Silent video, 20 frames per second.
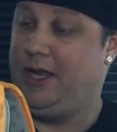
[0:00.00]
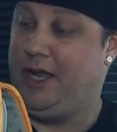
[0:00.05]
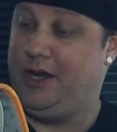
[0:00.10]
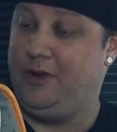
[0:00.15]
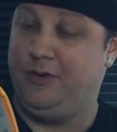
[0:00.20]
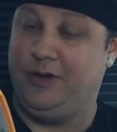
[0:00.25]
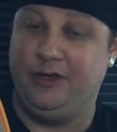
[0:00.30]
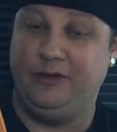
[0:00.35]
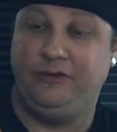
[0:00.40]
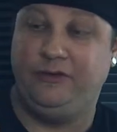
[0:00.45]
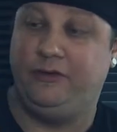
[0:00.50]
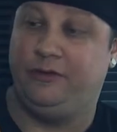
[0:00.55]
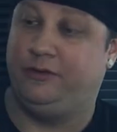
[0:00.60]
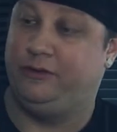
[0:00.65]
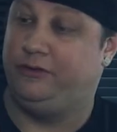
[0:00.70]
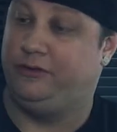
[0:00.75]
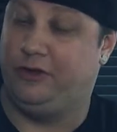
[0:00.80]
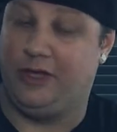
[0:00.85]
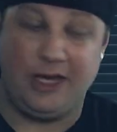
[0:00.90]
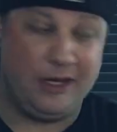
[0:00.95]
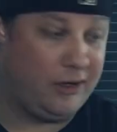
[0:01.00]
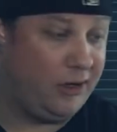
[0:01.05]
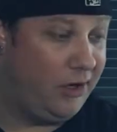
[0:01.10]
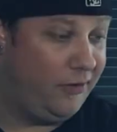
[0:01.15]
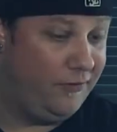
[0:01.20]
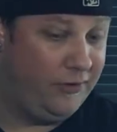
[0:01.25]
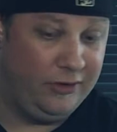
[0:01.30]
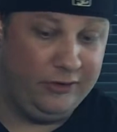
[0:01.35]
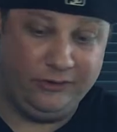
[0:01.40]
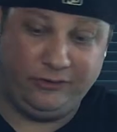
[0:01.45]
anyways, so that
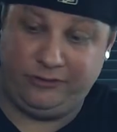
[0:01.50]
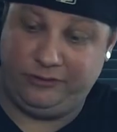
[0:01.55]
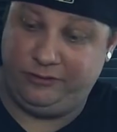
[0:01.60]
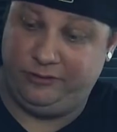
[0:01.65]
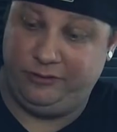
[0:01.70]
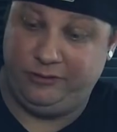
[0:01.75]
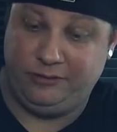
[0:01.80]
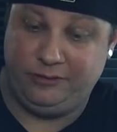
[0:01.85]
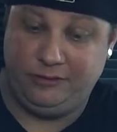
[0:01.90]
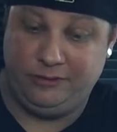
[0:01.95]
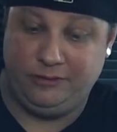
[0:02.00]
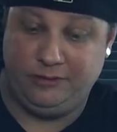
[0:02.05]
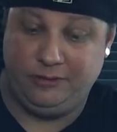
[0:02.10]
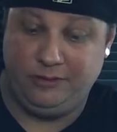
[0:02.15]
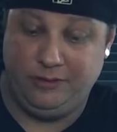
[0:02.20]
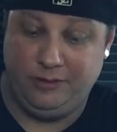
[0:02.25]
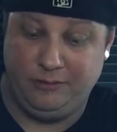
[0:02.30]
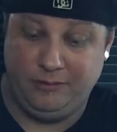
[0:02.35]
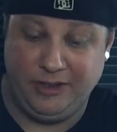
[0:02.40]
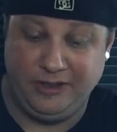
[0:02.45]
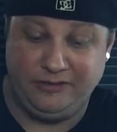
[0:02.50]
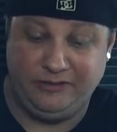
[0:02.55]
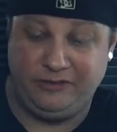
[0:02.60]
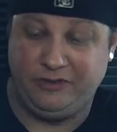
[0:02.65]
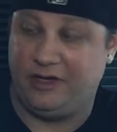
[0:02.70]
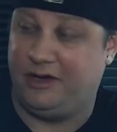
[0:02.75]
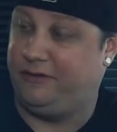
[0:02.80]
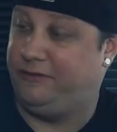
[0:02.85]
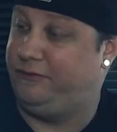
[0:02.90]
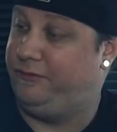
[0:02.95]
covers my
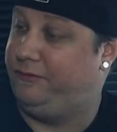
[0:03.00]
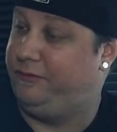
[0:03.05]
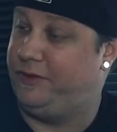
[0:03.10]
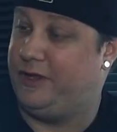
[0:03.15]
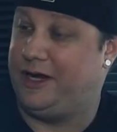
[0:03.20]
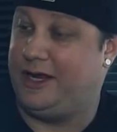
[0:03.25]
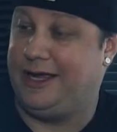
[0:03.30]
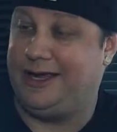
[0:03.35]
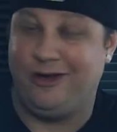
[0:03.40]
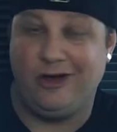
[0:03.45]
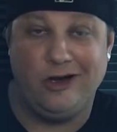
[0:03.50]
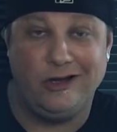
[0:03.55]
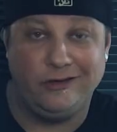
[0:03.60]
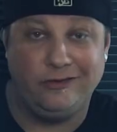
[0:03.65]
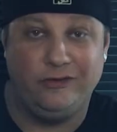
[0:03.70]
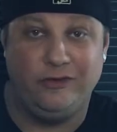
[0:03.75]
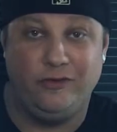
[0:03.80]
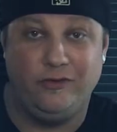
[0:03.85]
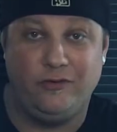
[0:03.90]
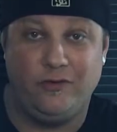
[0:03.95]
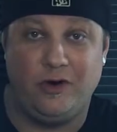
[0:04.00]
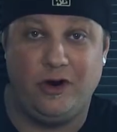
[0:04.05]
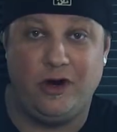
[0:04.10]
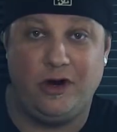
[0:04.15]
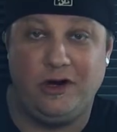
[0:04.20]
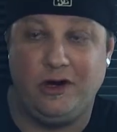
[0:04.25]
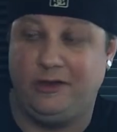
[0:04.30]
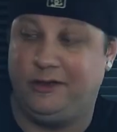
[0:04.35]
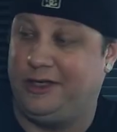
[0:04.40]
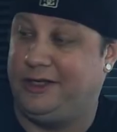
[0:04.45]
stuff that I got so
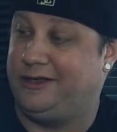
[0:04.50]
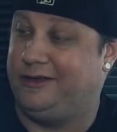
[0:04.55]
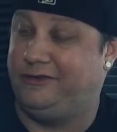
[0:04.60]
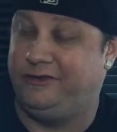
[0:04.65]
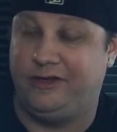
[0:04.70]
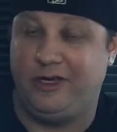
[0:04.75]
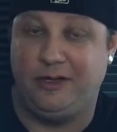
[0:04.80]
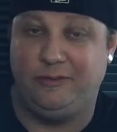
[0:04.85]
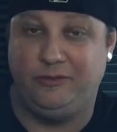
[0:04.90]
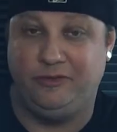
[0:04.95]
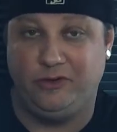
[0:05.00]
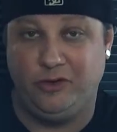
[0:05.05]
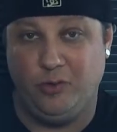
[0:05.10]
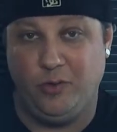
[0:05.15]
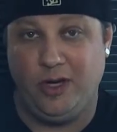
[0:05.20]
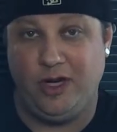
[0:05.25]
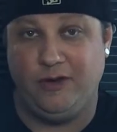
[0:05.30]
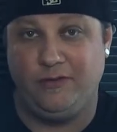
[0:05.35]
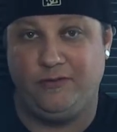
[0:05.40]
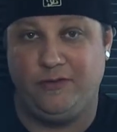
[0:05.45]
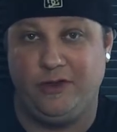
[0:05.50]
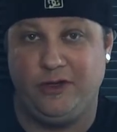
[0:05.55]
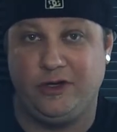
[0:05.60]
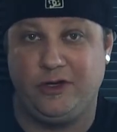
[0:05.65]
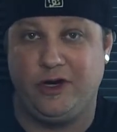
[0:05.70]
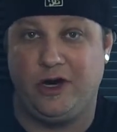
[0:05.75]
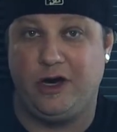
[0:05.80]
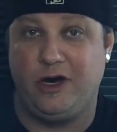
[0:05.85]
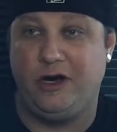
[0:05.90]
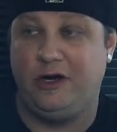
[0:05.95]
far. And like I said, I'm still waiting for the
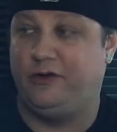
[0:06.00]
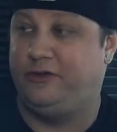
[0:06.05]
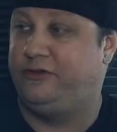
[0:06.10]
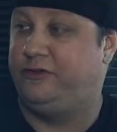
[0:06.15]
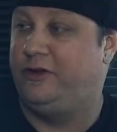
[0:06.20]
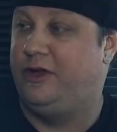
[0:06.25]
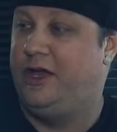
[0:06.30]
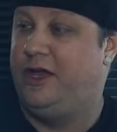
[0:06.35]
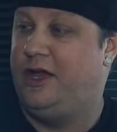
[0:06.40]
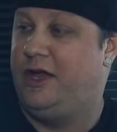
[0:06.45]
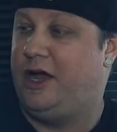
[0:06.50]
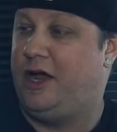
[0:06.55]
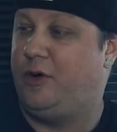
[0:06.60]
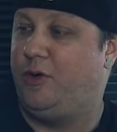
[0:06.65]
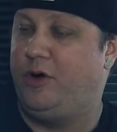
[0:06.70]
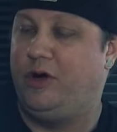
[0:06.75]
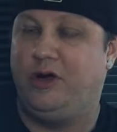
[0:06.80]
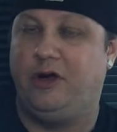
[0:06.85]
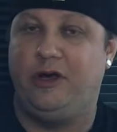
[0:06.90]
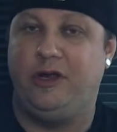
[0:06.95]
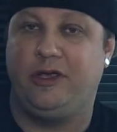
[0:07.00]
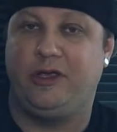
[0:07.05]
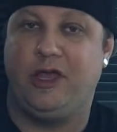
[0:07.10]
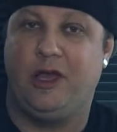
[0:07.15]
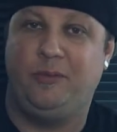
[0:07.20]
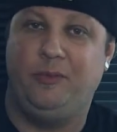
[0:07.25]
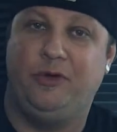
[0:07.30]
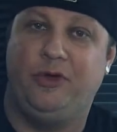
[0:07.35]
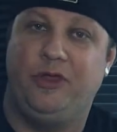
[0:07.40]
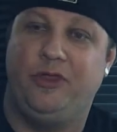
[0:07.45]
cards. I ordered a
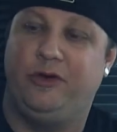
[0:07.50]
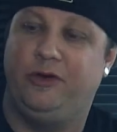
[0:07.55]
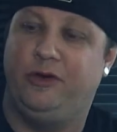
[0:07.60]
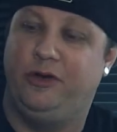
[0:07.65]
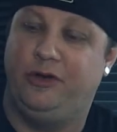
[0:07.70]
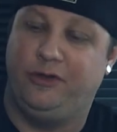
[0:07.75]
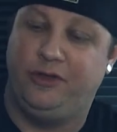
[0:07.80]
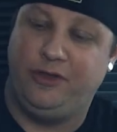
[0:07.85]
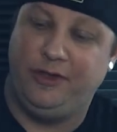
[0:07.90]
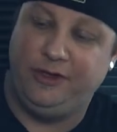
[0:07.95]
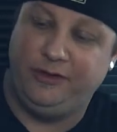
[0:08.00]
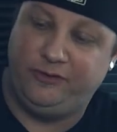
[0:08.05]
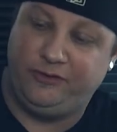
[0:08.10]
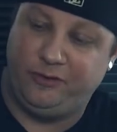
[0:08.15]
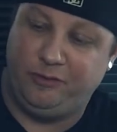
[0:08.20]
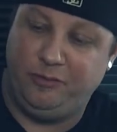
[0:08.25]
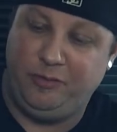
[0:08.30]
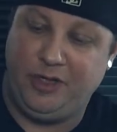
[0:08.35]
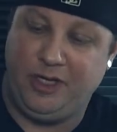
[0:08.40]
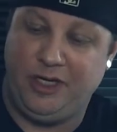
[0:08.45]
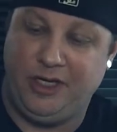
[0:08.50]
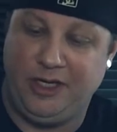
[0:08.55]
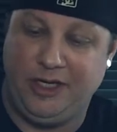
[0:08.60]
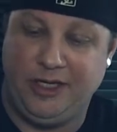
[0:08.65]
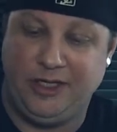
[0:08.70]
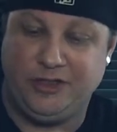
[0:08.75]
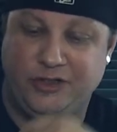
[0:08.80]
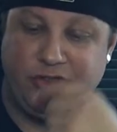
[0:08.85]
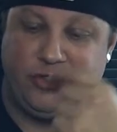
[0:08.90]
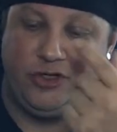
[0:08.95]
couple other little things from
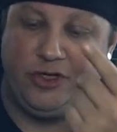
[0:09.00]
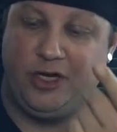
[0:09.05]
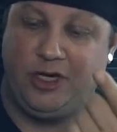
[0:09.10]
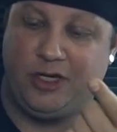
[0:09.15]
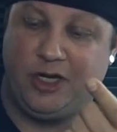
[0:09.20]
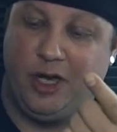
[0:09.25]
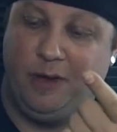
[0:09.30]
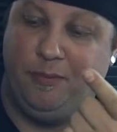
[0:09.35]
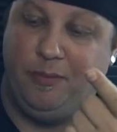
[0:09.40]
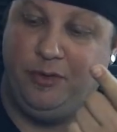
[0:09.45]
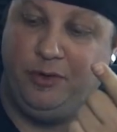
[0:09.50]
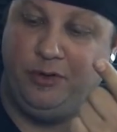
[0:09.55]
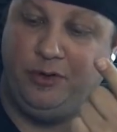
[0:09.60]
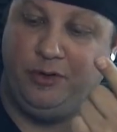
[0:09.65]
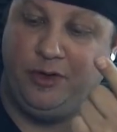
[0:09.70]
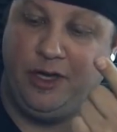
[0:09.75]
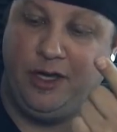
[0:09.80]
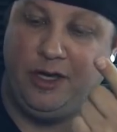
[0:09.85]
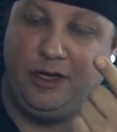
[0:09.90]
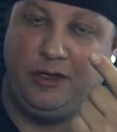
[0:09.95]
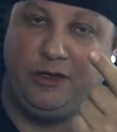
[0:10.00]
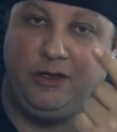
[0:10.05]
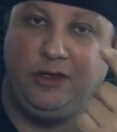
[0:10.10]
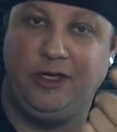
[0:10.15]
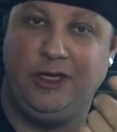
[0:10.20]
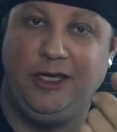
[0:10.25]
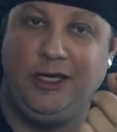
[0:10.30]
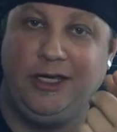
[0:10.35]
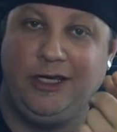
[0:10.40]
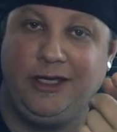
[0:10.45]
B&H, a couple
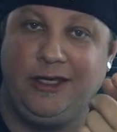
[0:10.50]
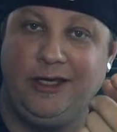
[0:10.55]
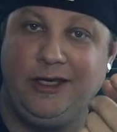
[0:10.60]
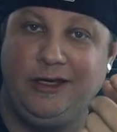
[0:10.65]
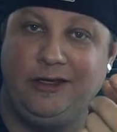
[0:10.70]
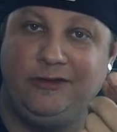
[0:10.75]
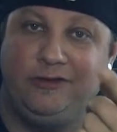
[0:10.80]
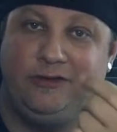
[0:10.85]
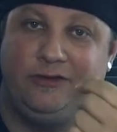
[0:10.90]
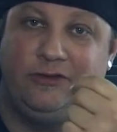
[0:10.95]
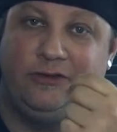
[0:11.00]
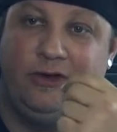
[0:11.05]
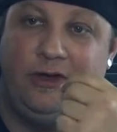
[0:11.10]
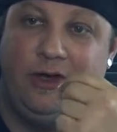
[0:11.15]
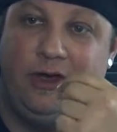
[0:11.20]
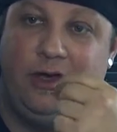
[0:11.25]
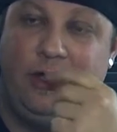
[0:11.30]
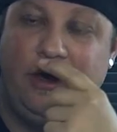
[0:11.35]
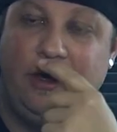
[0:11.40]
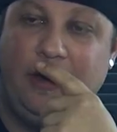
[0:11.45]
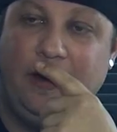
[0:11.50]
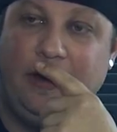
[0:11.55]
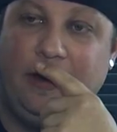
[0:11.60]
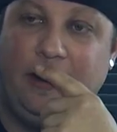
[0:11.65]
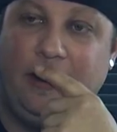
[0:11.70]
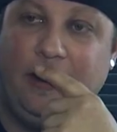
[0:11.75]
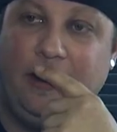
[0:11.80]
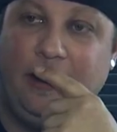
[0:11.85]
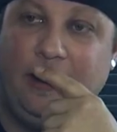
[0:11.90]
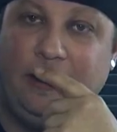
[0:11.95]
cleaning kits,
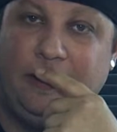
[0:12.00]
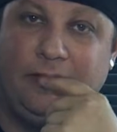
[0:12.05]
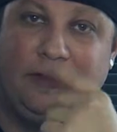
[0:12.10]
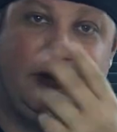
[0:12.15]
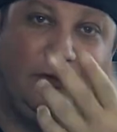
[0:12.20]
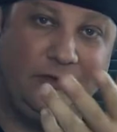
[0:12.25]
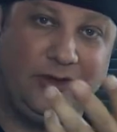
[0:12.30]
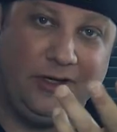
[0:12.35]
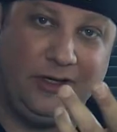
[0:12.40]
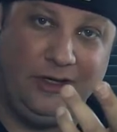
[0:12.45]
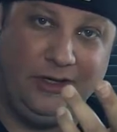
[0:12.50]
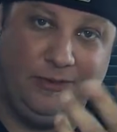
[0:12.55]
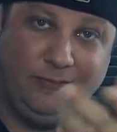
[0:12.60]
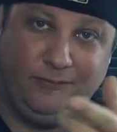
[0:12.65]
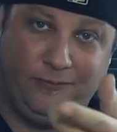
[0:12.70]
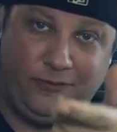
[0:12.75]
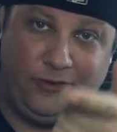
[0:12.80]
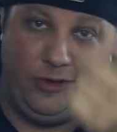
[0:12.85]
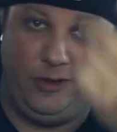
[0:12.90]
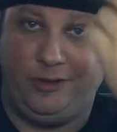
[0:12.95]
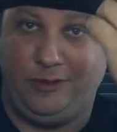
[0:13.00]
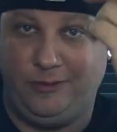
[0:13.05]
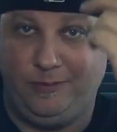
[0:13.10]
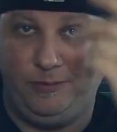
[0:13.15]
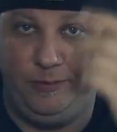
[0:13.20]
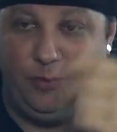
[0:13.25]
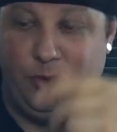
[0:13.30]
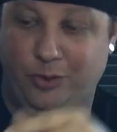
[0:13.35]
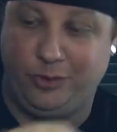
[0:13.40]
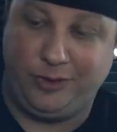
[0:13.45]
and because I need them
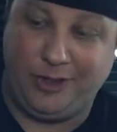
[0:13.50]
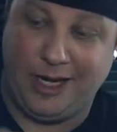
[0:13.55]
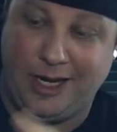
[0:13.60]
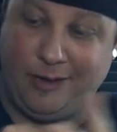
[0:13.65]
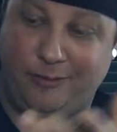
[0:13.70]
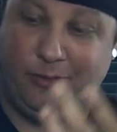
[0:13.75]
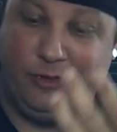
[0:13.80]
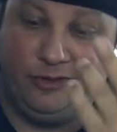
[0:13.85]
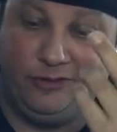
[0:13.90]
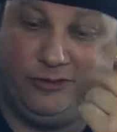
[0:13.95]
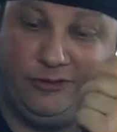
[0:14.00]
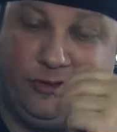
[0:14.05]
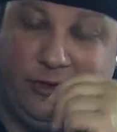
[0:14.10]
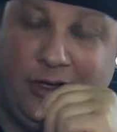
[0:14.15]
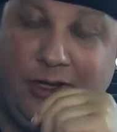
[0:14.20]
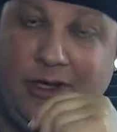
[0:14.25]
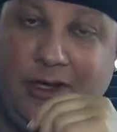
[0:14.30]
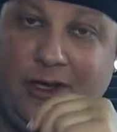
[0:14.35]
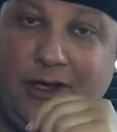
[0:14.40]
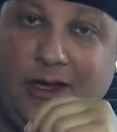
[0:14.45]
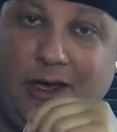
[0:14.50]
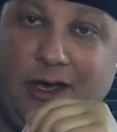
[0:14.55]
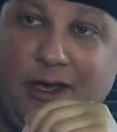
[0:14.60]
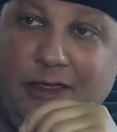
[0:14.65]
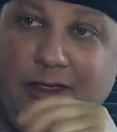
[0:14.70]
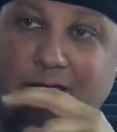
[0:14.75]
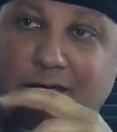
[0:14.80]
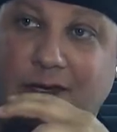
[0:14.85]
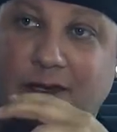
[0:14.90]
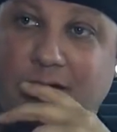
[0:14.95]
for both cameras.
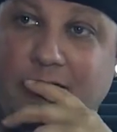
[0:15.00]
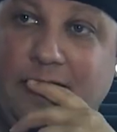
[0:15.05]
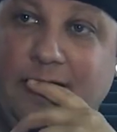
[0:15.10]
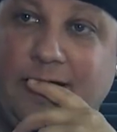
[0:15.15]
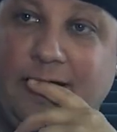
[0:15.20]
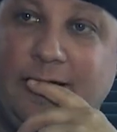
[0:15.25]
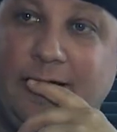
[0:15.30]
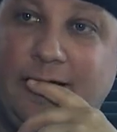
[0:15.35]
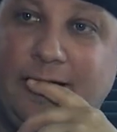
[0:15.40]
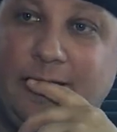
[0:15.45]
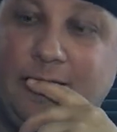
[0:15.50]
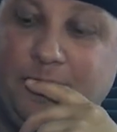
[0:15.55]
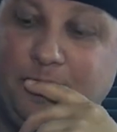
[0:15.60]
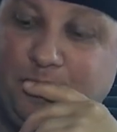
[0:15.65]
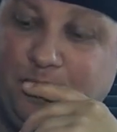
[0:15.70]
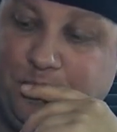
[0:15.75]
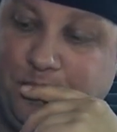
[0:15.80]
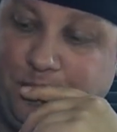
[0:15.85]
And then I